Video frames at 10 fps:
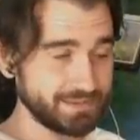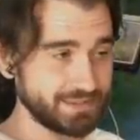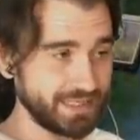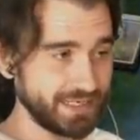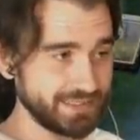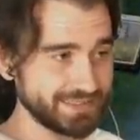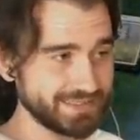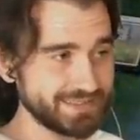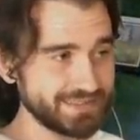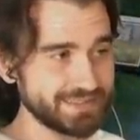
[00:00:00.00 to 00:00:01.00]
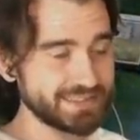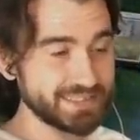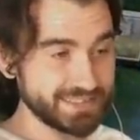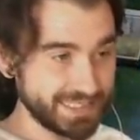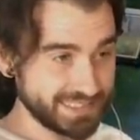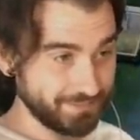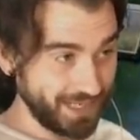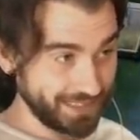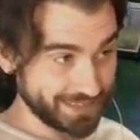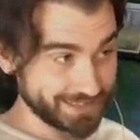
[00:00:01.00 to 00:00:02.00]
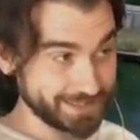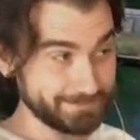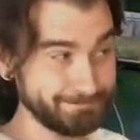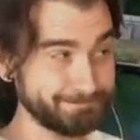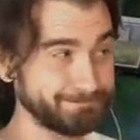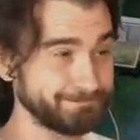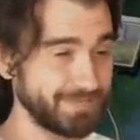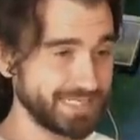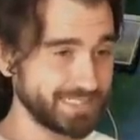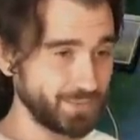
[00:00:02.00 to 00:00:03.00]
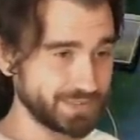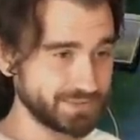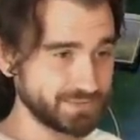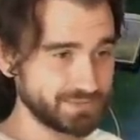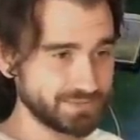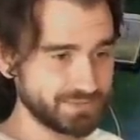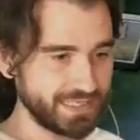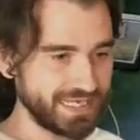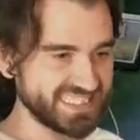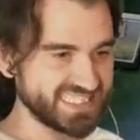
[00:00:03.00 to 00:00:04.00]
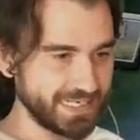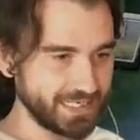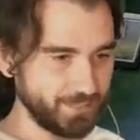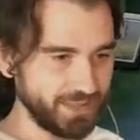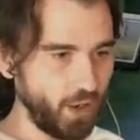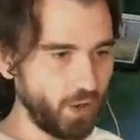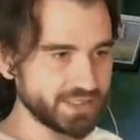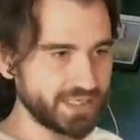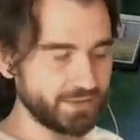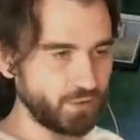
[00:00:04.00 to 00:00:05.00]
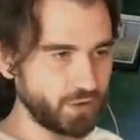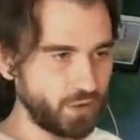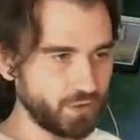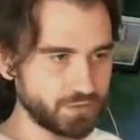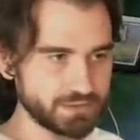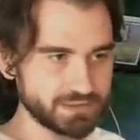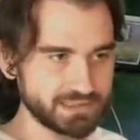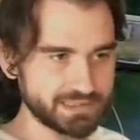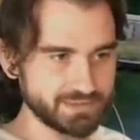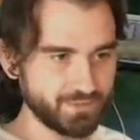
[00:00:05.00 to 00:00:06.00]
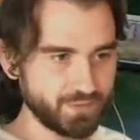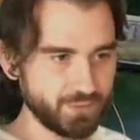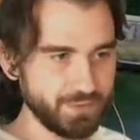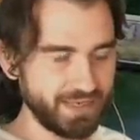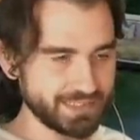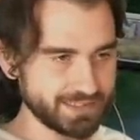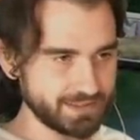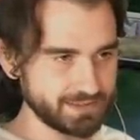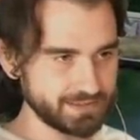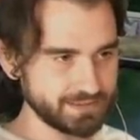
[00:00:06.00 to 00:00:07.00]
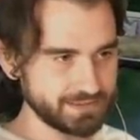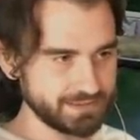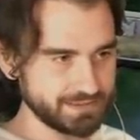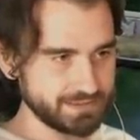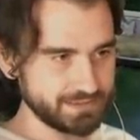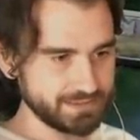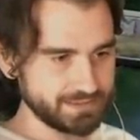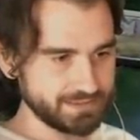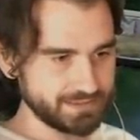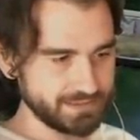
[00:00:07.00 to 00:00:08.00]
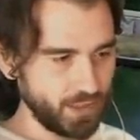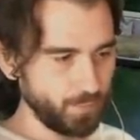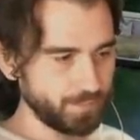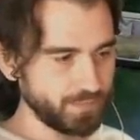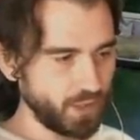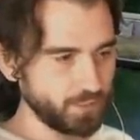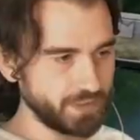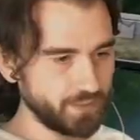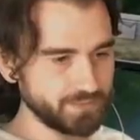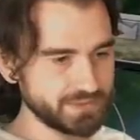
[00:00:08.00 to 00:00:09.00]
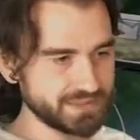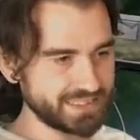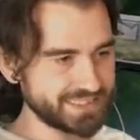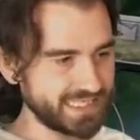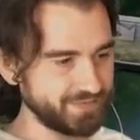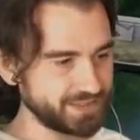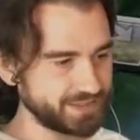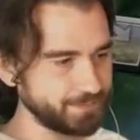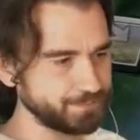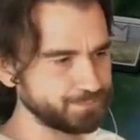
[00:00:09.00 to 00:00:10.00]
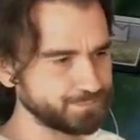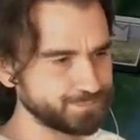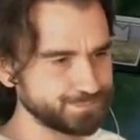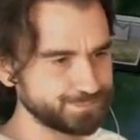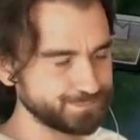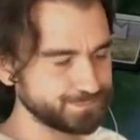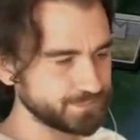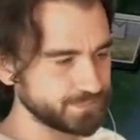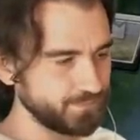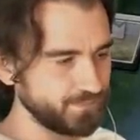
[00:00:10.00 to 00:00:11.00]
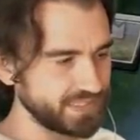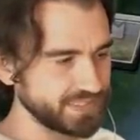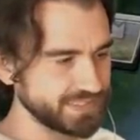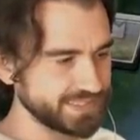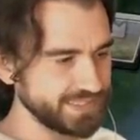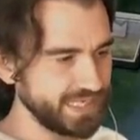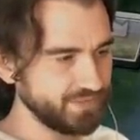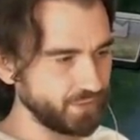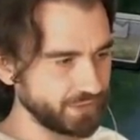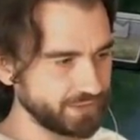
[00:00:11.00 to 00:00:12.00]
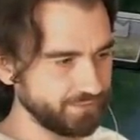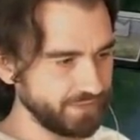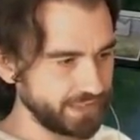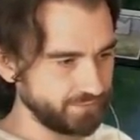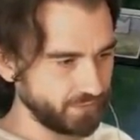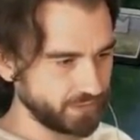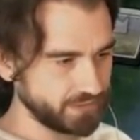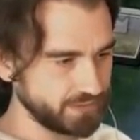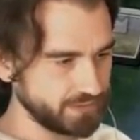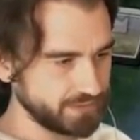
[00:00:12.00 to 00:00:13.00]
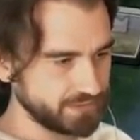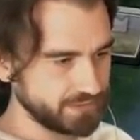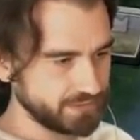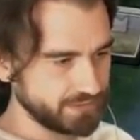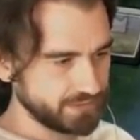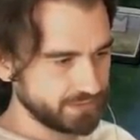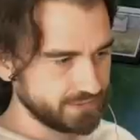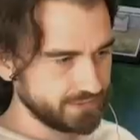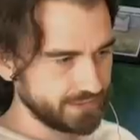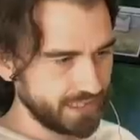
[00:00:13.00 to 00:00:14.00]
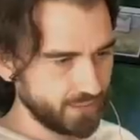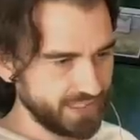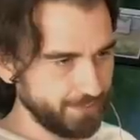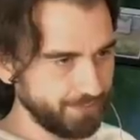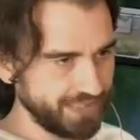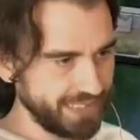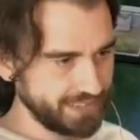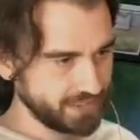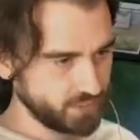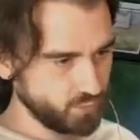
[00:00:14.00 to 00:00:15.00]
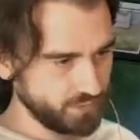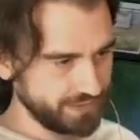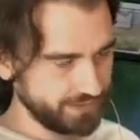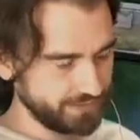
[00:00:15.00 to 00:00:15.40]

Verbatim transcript: Okay. Six manas. That's a lot. Encyclopedia. Oh, he's gonna draw a card. Three manas here. Nope, nope, nope. I'm gonna save it again. Slaybird, the flavor. Uh, we can play Ugin.